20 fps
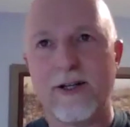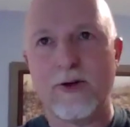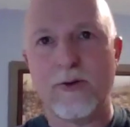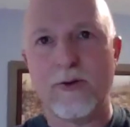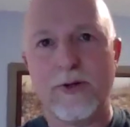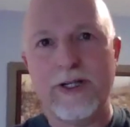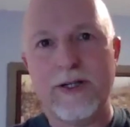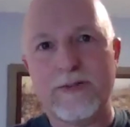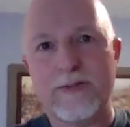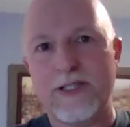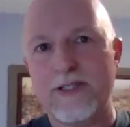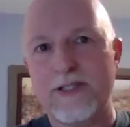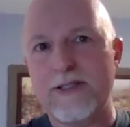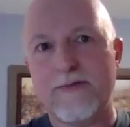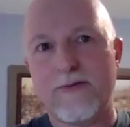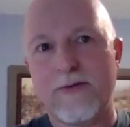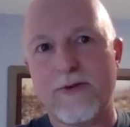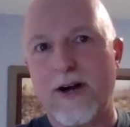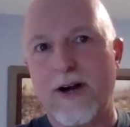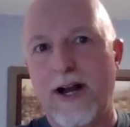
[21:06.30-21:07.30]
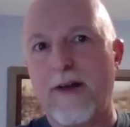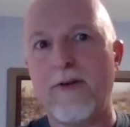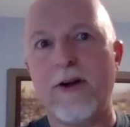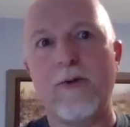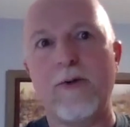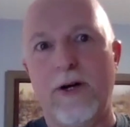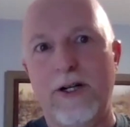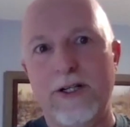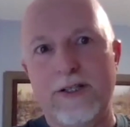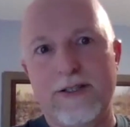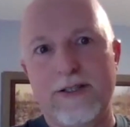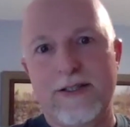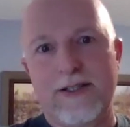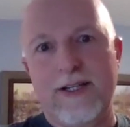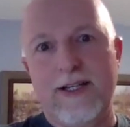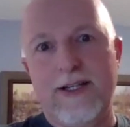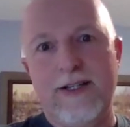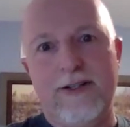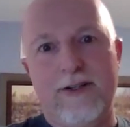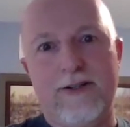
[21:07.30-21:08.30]
Keller Williams isn't for everyone
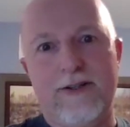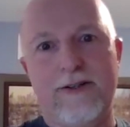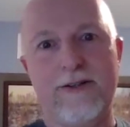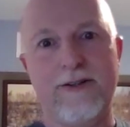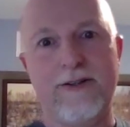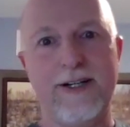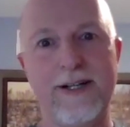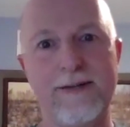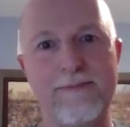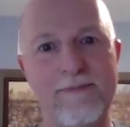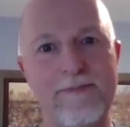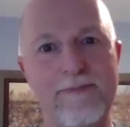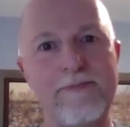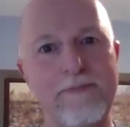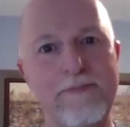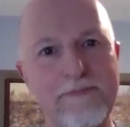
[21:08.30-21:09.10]
either, right?